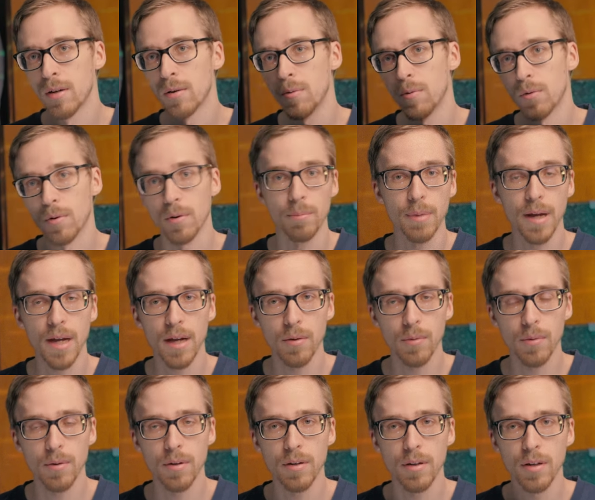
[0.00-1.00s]
or
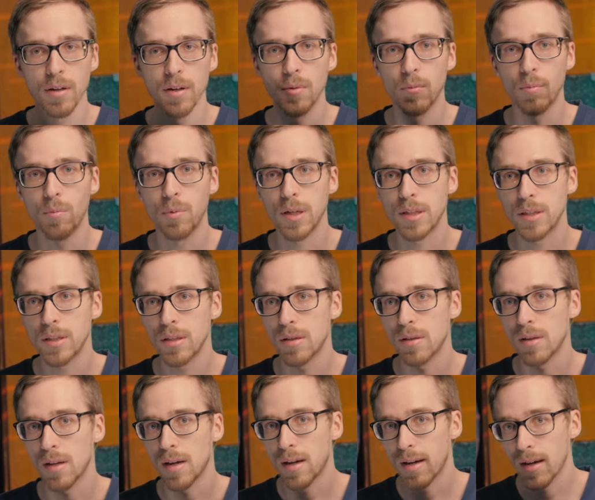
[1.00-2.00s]
backward, which
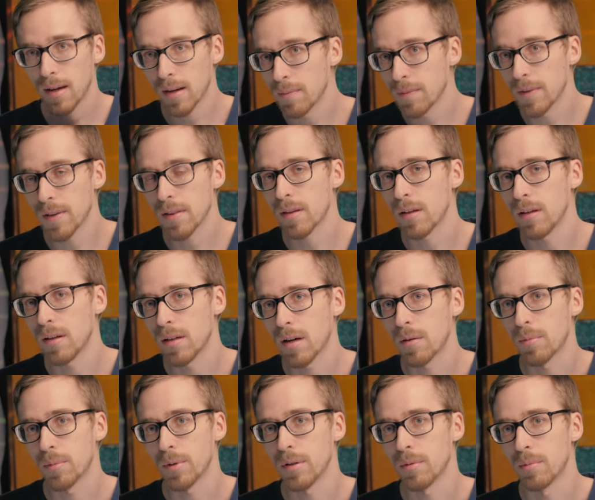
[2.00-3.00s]
is obviously
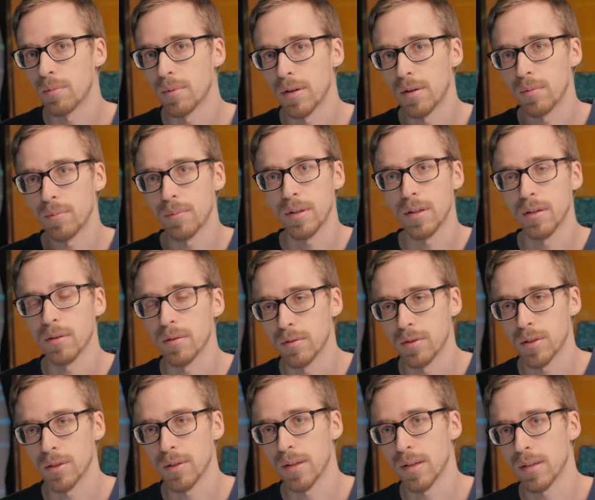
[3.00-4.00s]
not what you want when you're
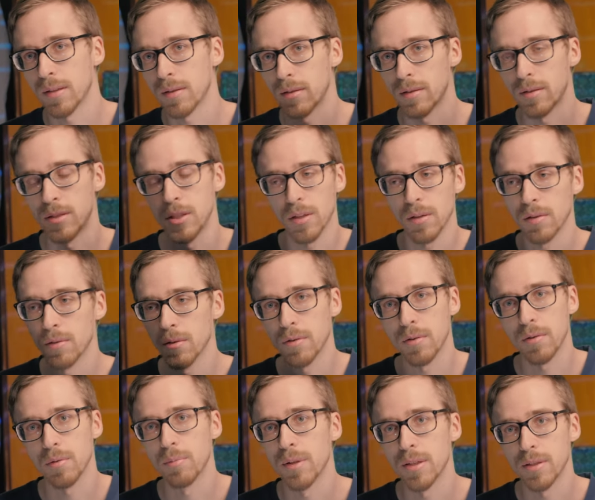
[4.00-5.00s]
trying to juggle a
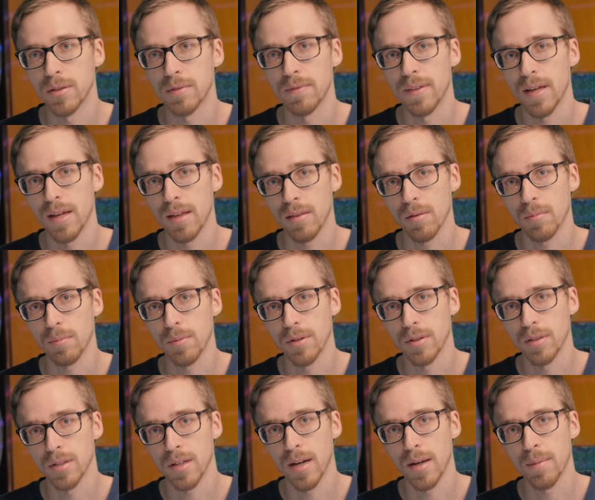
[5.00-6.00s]
whole bunch of things at one
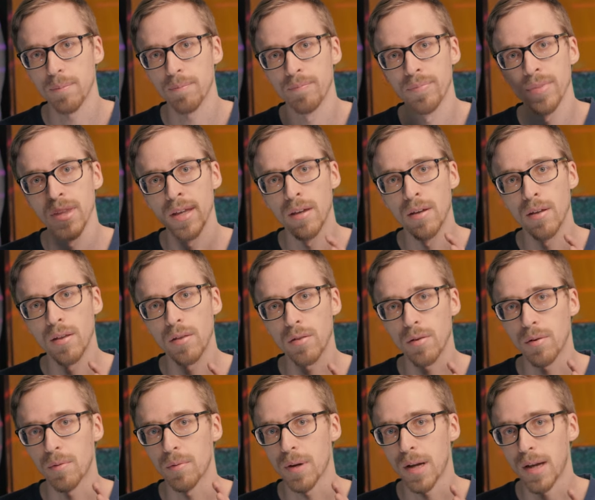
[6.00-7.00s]
time.
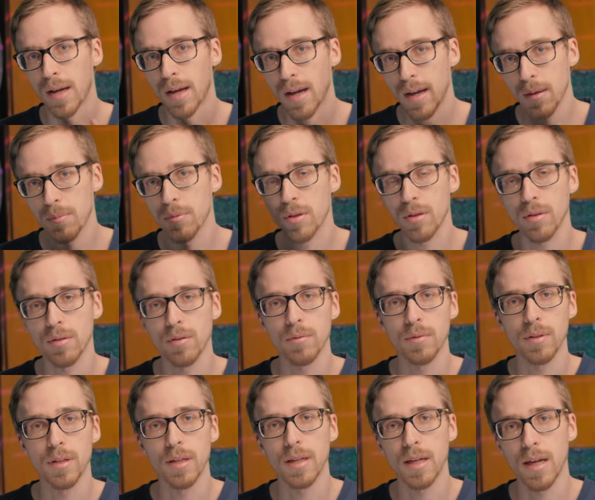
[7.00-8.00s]
So
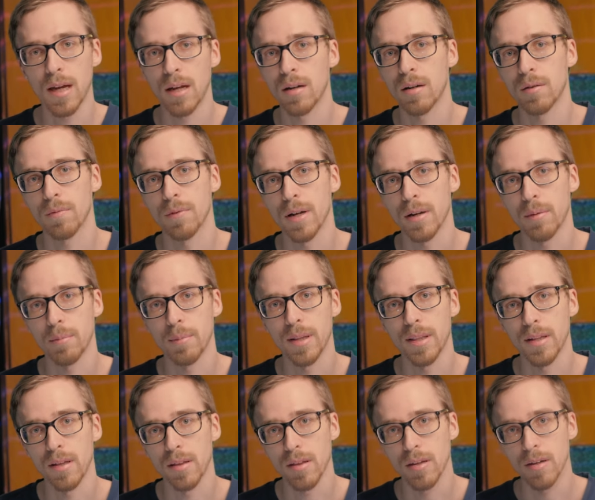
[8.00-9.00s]
absolutely cannot recommend
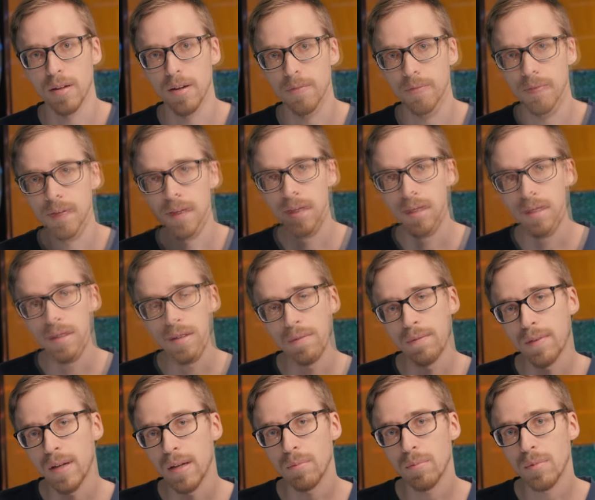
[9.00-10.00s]
this enough. The
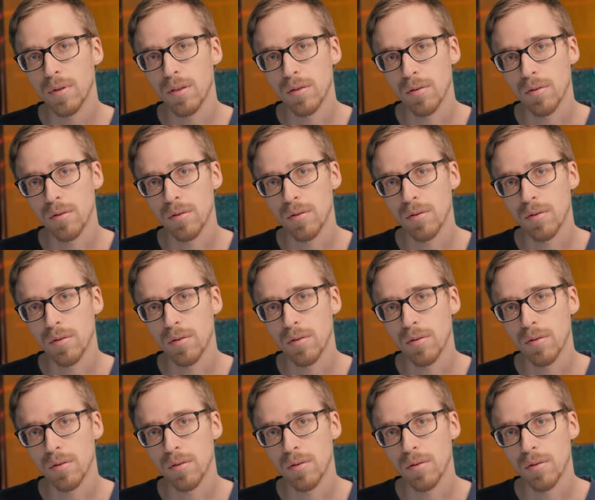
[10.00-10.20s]
event was